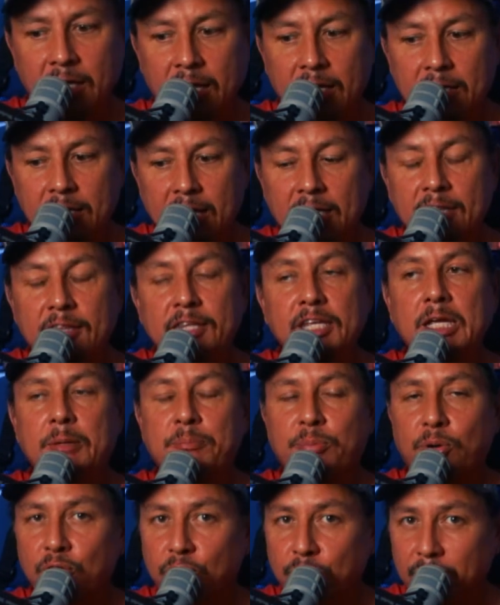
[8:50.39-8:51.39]
Yet the
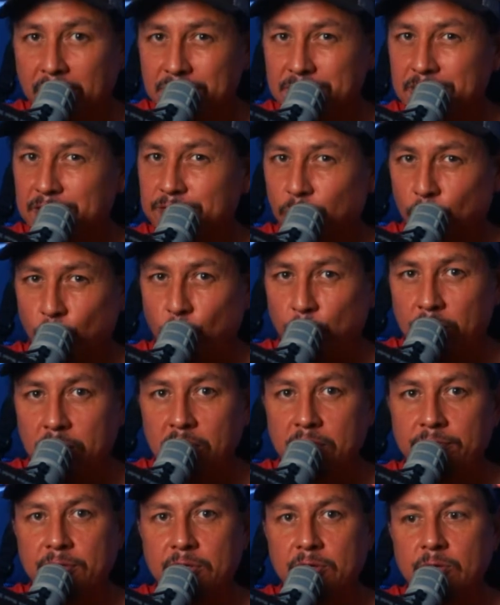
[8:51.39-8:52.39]
progressive
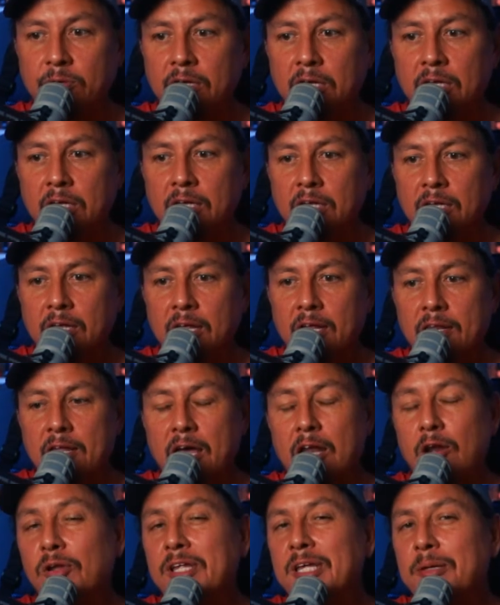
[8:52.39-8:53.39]
worldview
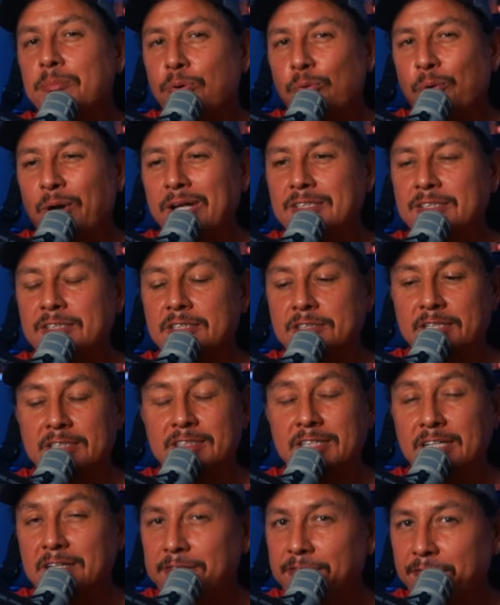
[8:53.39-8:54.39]
not only embraces
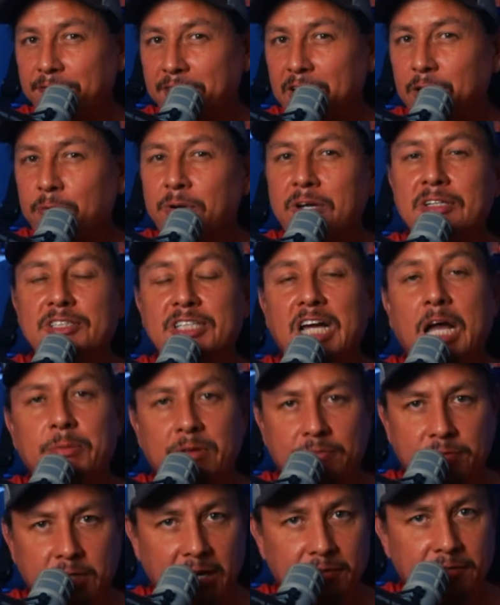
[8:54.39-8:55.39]
this inferior type
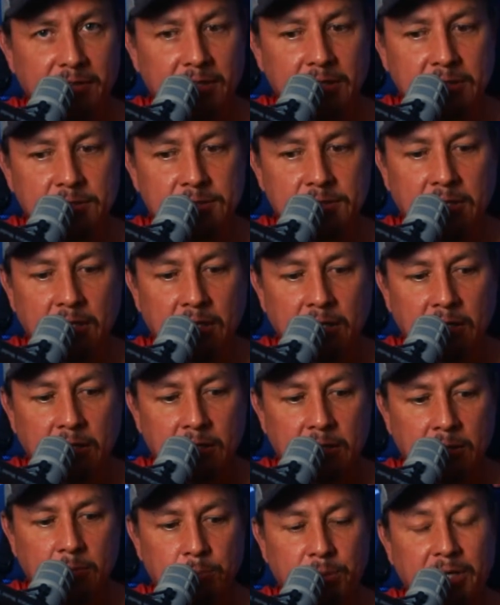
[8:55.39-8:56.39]
of governance,
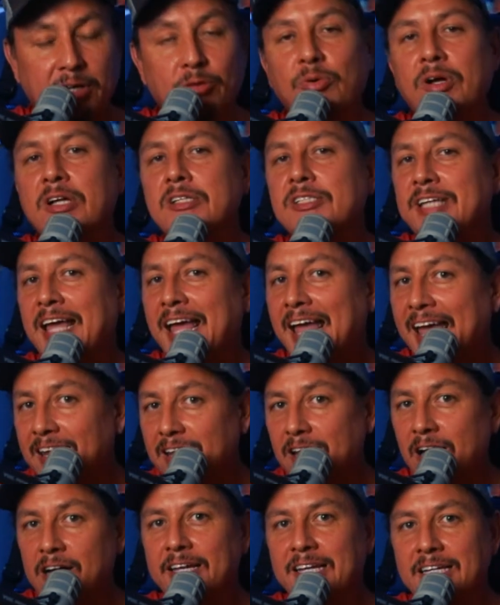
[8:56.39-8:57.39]
but runs
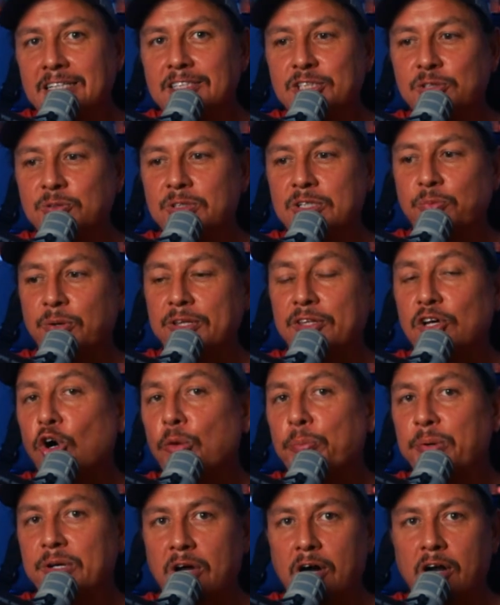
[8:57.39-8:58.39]
headlong into it with
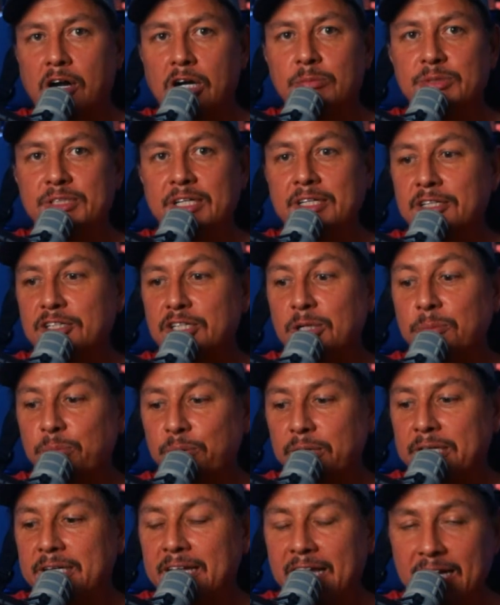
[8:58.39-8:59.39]
open arms in
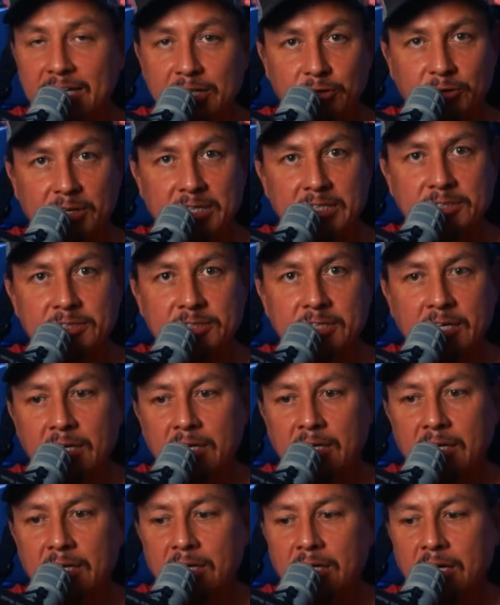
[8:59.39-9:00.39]
complete ignorance
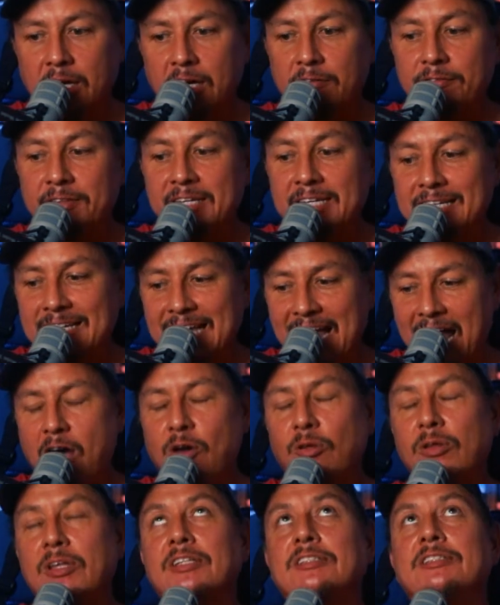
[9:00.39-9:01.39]
of the
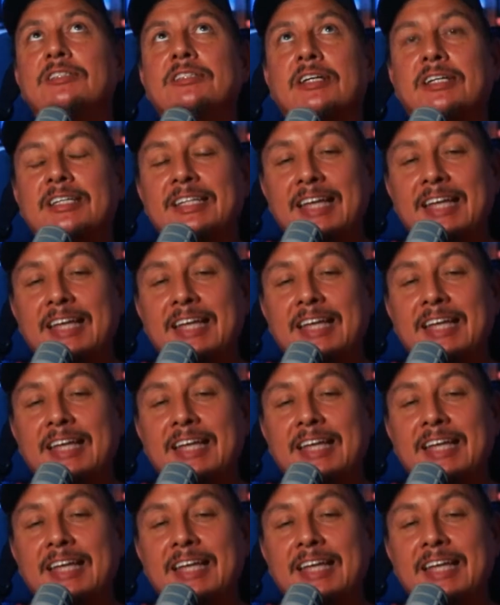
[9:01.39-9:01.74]
countless